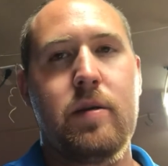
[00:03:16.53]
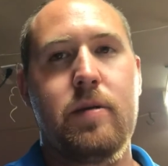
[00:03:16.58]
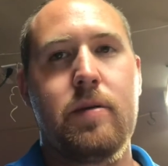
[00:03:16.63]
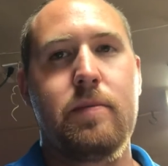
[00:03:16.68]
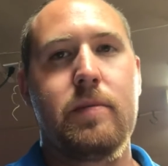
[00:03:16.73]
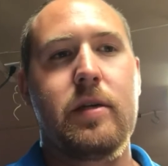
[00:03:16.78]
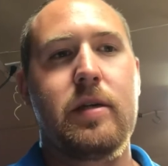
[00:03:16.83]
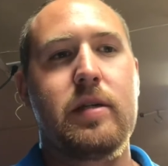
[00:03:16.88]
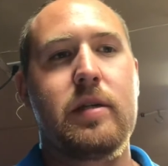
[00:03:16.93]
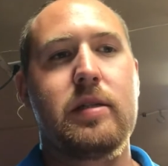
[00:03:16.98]

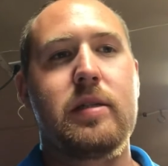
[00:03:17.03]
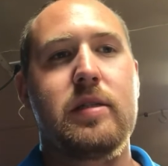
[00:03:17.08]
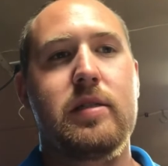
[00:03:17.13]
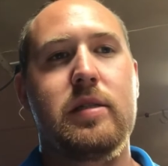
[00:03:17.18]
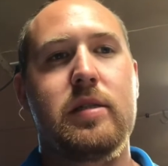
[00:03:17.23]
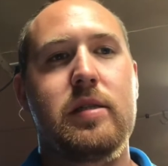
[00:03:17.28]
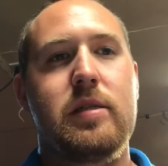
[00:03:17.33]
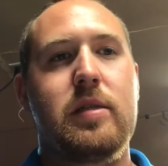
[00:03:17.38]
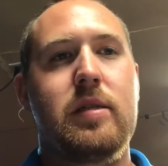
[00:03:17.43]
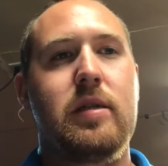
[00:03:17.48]

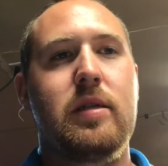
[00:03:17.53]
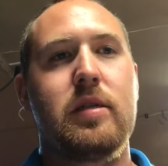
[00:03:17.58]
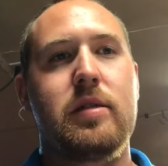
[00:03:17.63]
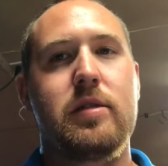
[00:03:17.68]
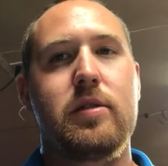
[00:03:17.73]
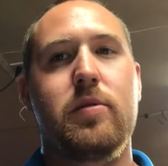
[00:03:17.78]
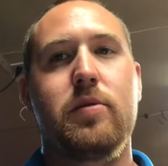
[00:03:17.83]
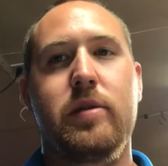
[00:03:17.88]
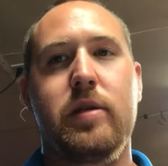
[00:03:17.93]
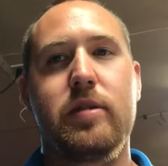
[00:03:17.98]
because it's
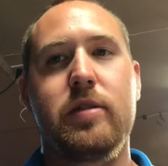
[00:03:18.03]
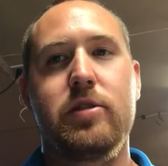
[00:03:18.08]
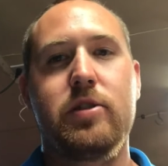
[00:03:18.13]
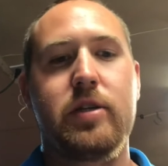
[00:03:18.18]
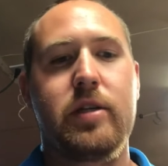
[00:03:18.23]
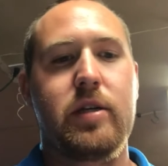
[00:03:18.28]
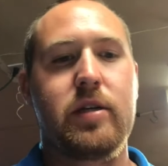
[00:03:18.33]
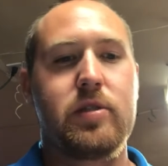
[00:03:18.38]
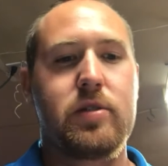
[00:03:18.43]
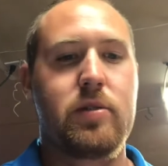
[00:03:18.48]
going to
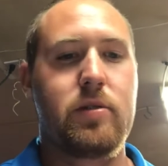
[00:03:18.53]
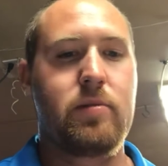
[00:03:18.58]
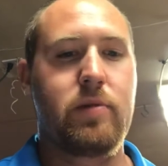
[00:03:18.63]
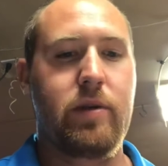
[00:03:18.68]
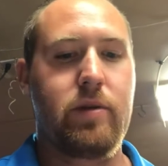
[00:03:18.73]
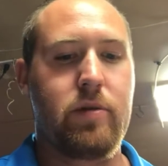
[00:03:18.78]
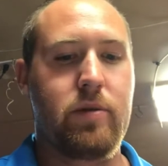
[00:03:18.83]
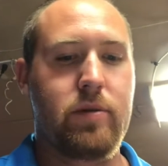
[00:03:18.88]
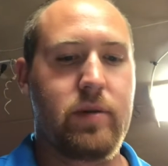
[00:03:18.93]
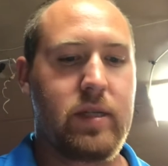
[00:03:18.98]
change
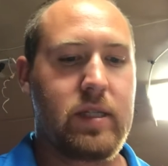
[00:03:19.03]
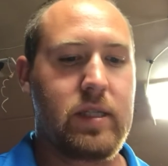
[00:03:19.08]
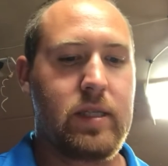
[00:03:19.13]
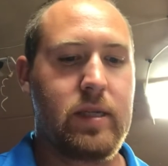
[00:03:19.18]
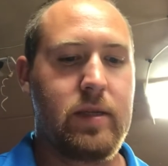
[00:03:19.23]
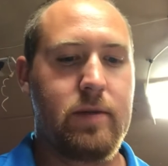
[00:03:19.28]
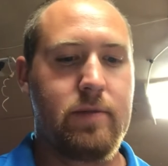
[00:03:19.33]
rather quickly.